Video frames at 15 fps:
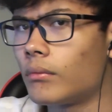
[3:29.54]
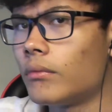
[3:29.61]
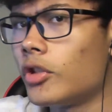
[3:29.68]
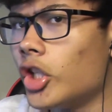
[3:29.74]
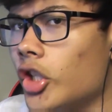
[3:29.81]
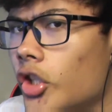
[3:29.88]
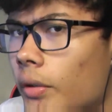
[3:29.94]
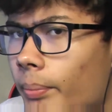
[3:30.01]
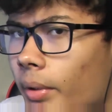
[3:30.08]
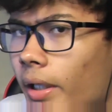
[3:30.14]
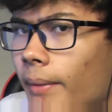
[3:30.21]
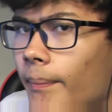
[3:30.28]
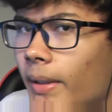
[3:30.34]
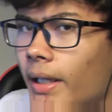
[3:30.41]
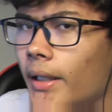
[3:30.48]

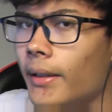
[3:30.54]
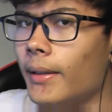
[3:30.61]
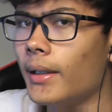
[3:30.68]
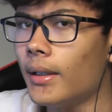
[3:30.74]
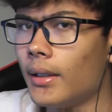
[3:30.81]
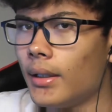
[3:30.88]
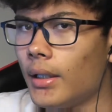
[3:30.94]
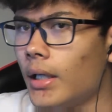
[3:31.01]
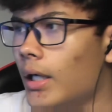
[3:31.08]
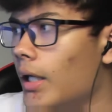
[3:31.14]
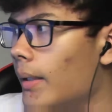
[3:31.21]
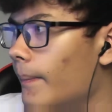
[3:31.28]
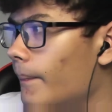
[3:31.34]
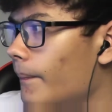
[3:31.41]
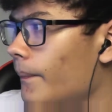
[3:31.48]
gingerbread man
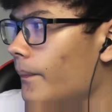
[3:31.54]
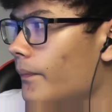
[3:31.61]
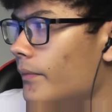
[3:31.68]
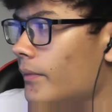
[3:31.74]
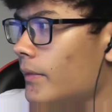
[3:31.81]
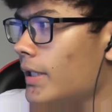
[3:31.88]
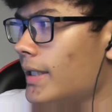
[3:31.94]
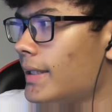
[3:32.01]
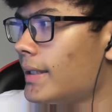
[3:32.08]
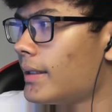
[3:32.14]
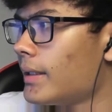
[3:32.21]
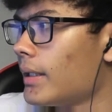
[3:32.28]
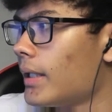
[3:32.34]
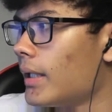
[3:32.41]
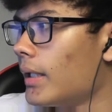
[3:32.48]
to
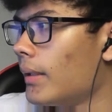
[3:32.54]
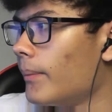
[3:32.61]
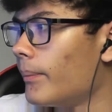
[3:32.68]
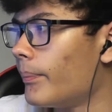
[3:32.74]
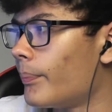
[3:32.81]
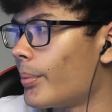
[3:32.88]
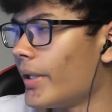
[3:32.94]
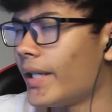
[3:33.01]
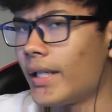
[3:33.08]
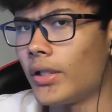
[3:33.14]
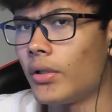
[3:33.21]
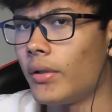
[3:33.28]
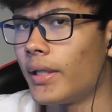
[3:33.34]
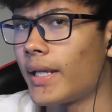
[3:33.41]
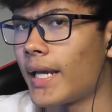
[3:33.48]
break
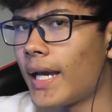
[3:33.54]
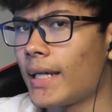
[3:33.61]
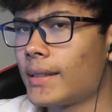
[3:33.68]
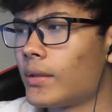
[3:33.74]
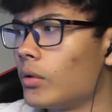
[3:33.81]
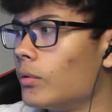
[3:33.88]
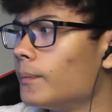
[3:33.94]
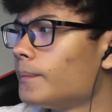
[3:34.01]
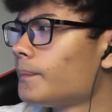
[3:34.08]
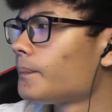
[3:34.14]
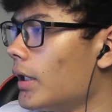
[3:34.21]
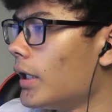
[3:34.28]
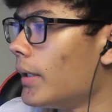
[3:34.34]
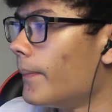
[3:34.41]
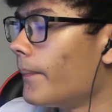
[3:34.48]
into the castle.
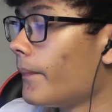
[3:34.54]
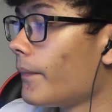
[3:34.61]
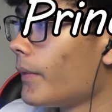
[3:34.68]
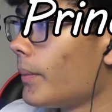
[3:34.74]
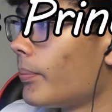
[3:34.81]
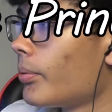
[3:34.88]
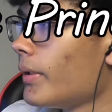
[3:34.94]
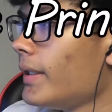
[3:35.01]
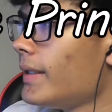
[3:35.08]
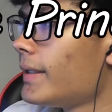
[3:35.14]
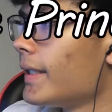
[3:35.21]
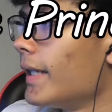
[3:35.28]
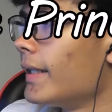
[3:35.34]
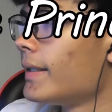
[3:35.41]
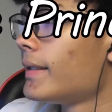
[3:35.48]
The
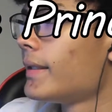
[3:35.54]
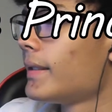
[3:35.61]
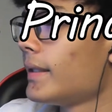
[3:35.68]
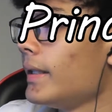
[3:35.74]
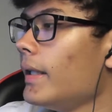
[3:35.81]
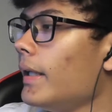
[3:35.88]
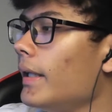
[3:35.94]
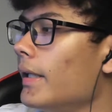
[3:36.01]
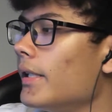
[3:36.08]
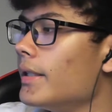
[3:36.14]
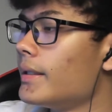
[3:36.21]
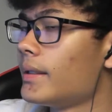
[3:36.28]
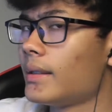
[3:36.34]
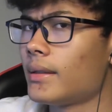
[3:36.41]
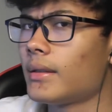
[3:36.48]
princess
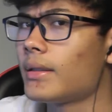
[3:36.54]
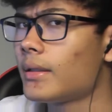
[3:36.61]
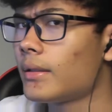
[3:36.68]
is,